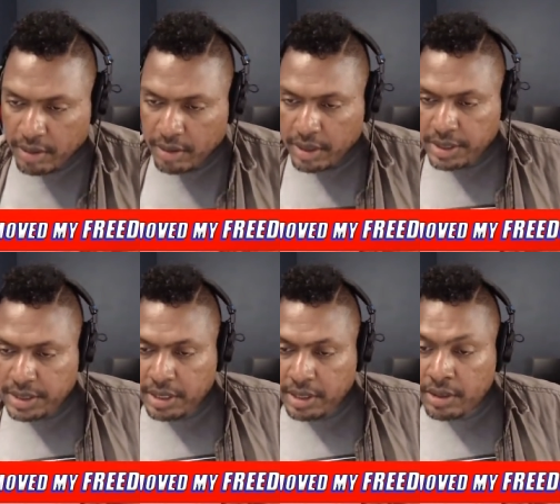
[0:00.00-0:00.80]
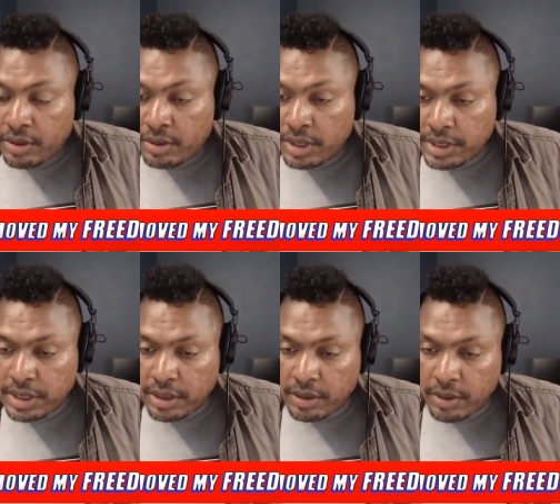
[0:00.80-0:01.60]
Let's see who let's
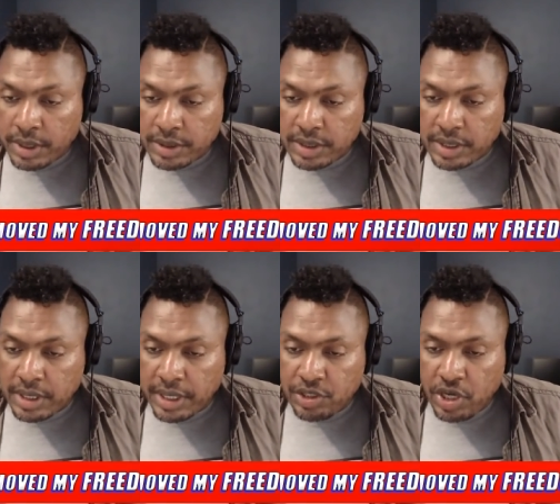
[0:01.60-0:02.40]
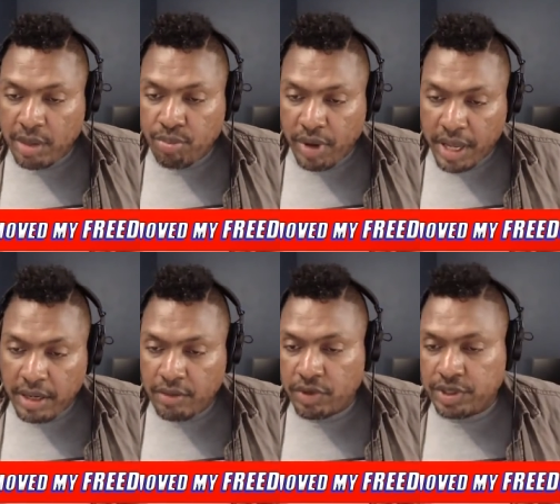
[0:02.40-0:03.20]
see who else is in here. Jay
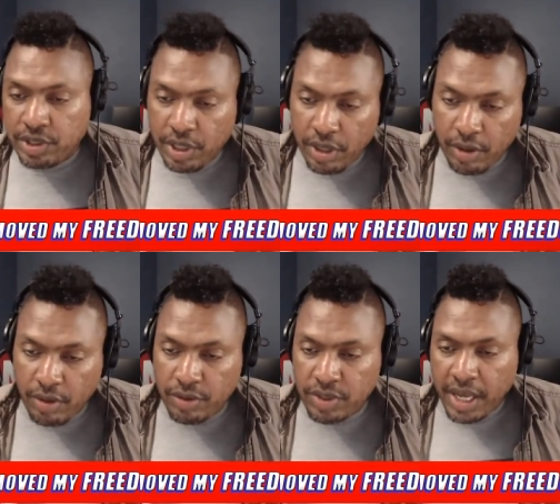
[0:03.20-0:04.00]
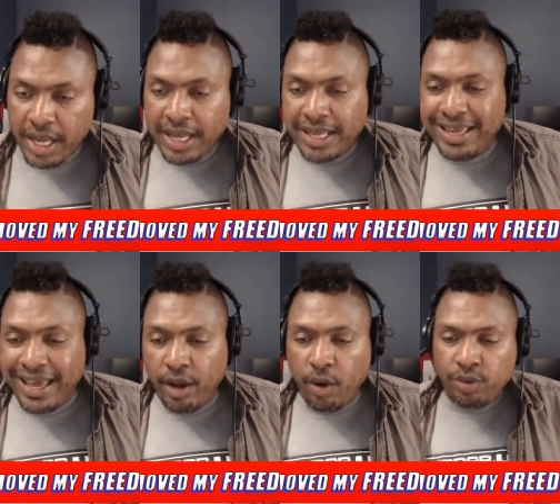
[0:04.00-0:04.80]
Brennan, Richard Hughes,
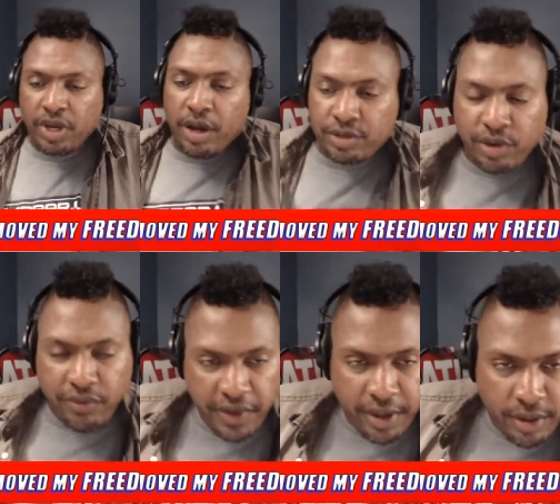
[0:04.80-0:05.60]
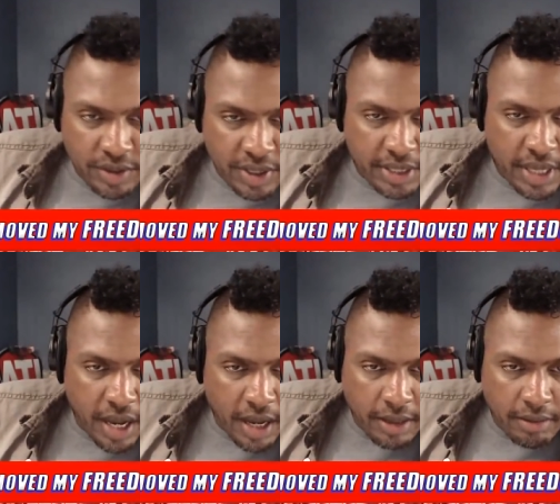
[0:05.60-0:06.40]
Ghetto Dr. Phil says
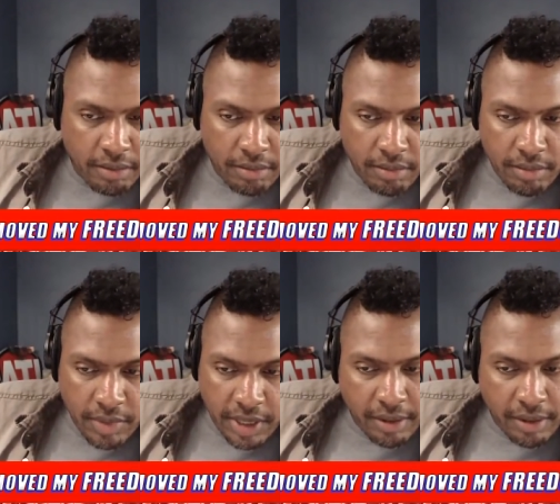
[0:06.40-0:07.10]
hi. Ghetto